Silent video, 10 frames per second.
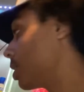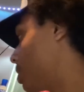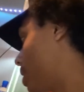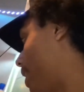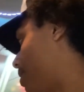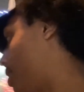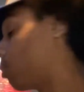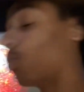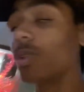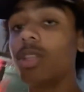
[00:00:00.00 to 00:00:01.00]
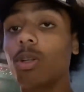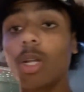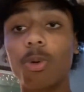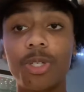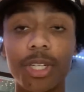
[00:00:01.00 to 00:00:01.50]
And then with the
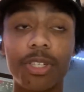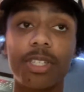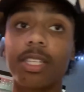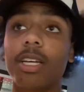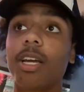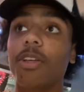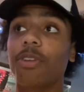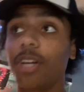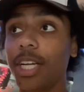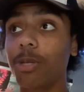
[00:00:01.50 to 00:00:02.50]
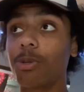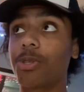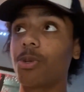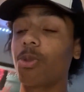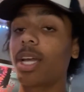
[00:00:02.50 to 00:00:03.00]
loaches, they're eels,
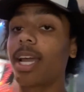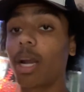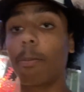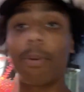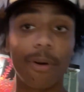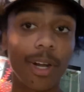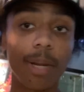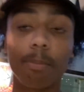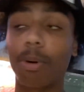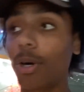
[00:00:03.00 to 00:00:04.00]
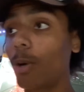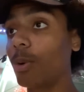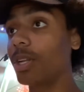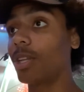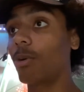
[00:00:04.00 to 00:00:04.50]
so they kind of burrow
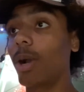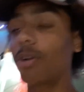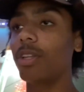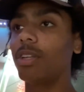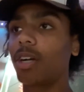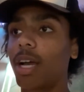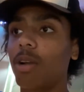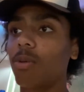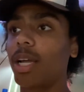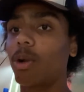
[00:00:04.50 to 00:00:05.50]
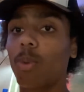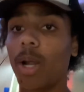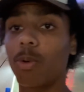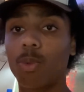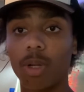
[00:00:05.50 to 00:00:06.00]
into the ground, and they're kind of like
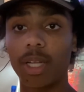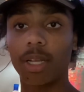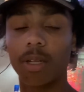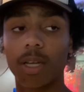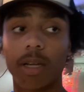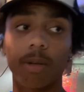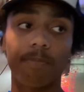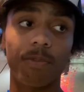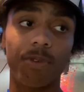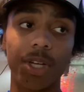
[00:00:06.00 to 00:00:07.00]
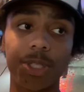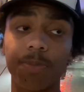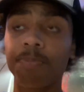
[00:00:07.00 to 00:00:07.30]
ground-dwelling fish.